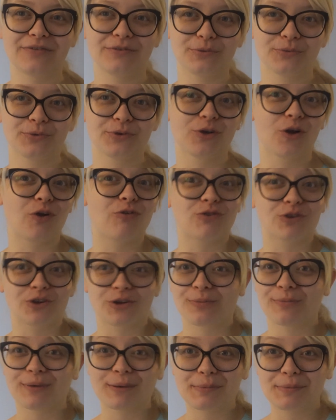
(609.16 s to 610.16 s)
if you would go for
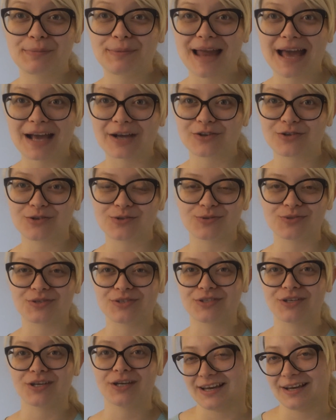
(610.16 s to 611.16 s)
your maybe black
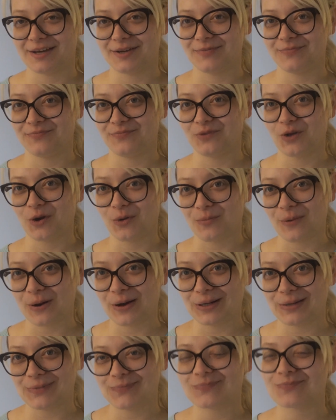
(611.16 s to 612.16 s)
shoes
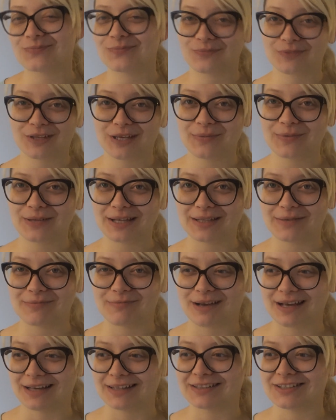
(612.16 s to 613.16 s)
normally. Keep that in
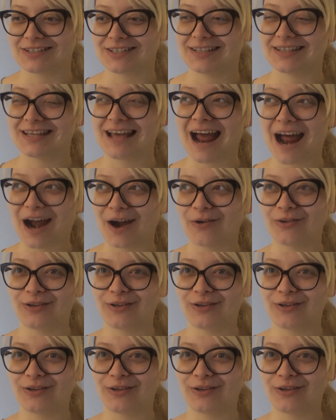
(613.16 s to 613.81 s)
mind, that there are